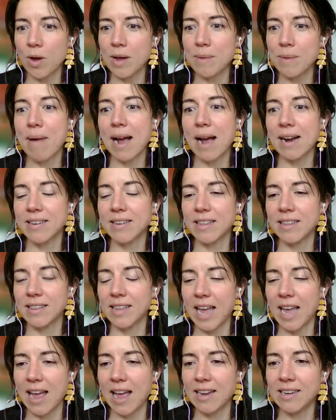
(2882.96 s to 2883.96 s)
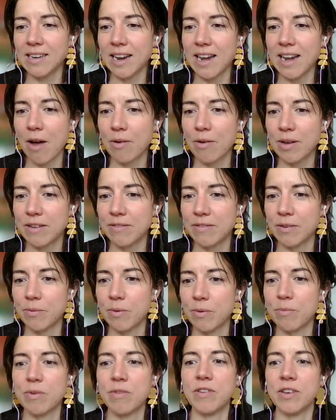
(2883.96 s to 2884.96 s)
going back to the land and how
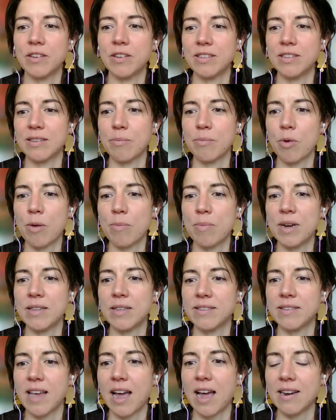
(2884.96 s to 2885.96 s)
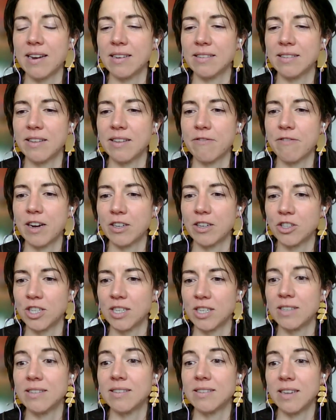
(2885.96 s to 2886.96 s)
even when we feel disappointment and sadness, that
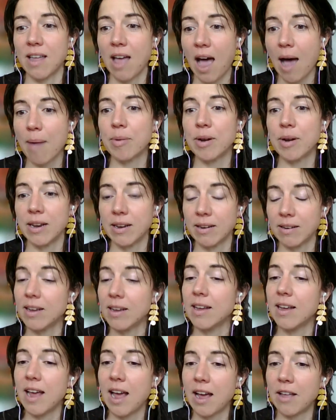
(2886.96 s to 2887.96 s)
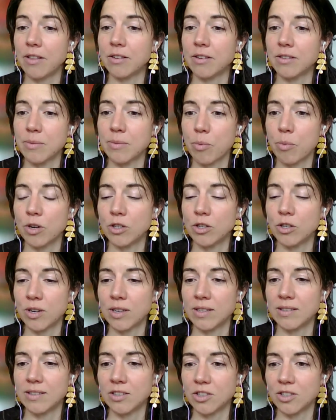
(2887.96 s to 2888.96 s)
function is still happening, and there's important
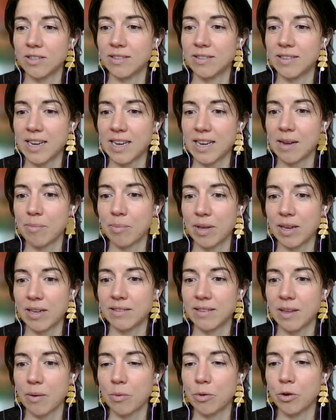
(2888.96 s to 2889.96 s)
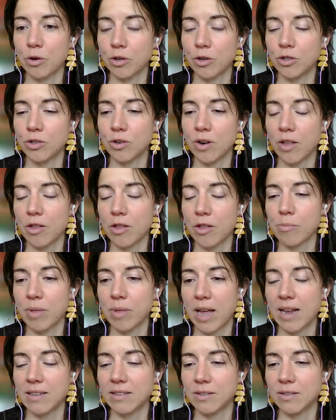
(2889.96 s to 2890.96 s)
transitions taking place that will nurture other
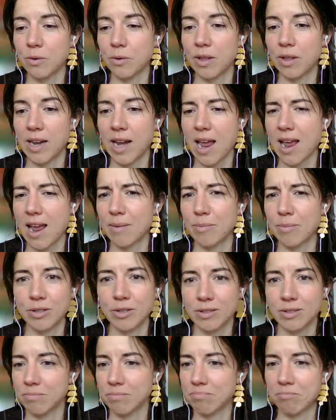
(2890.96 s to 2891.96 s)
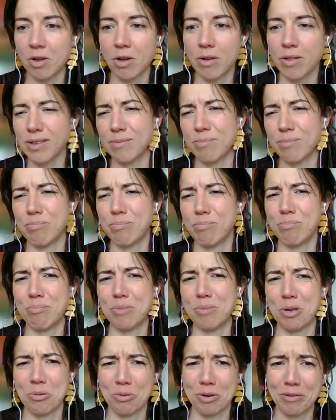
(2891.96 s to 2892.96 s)
plants, soil, and animals. Oh, that's
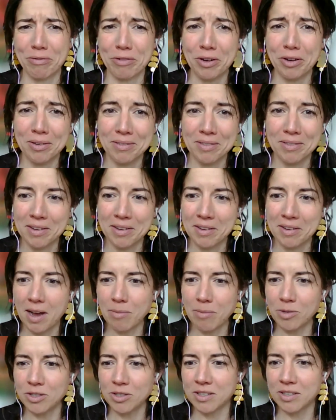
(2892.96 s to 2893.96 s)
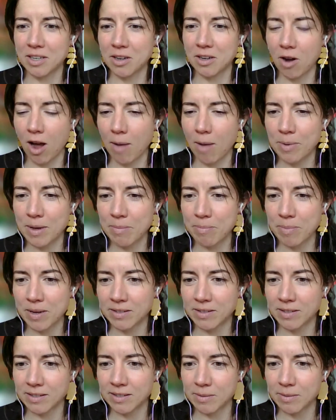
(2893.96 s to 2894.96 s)
beautiful. I'm just mm-hmm. going to copy and
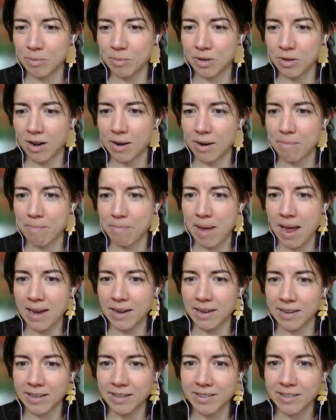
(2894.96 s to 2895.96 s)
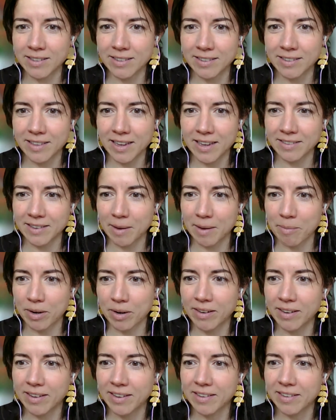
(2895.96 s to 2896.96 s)
paste this and put it on a magnet. Thanks,
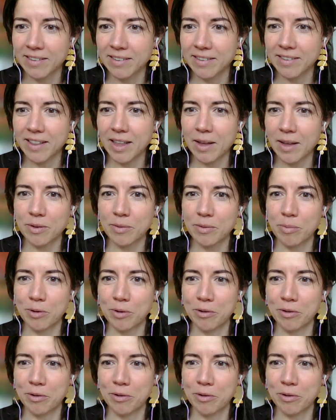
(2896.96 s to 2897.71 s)
Amber. That was